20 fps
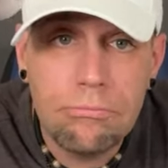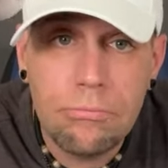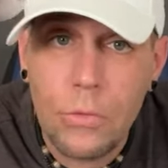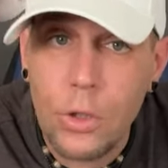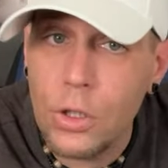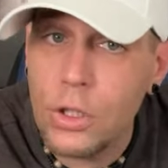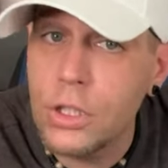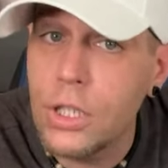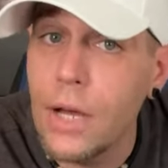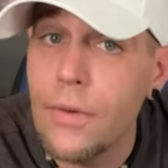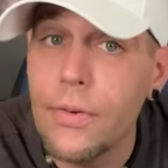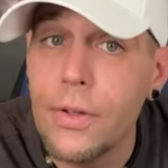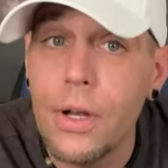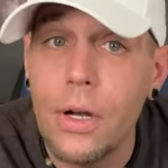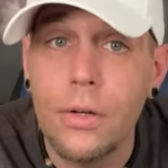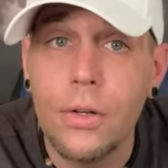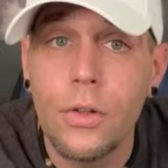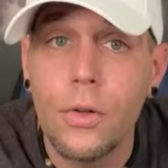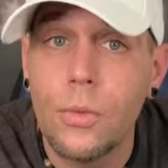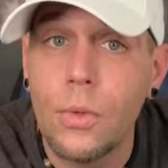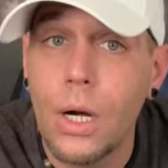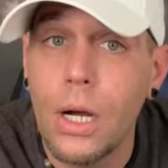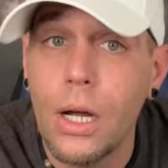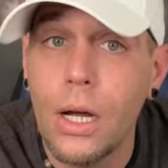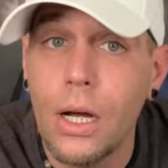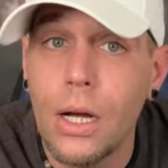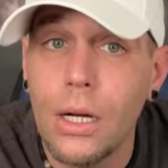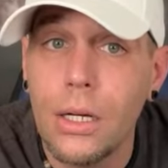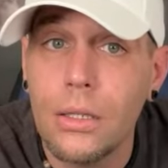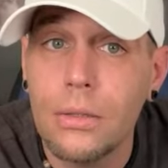You stuff it under the
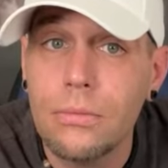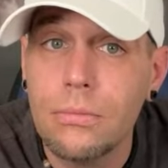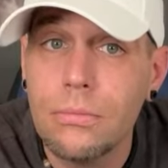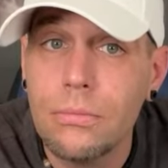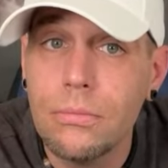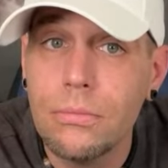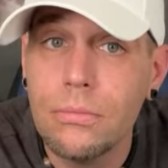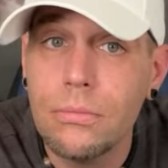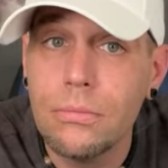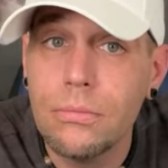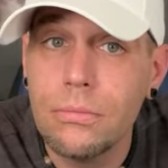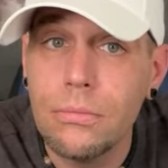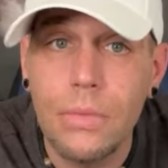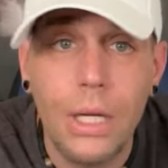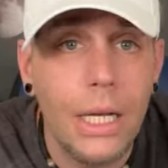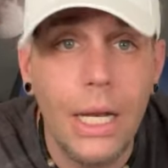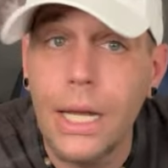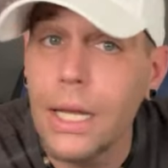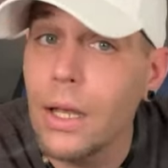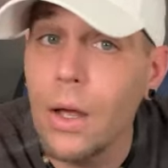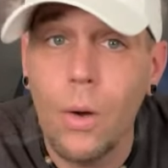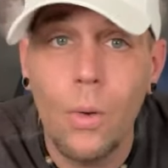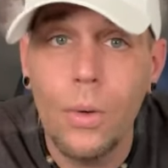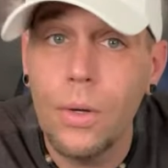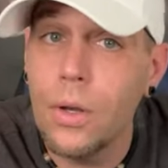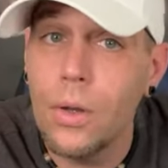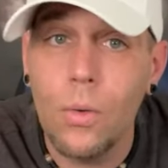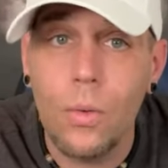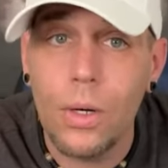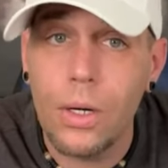rug, it ain't going
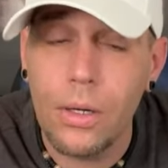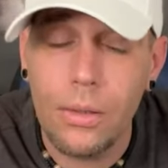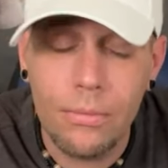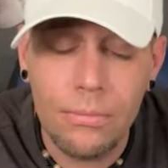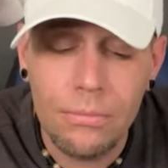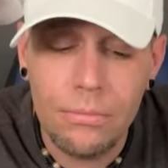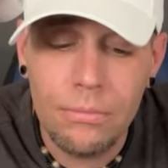nowhere.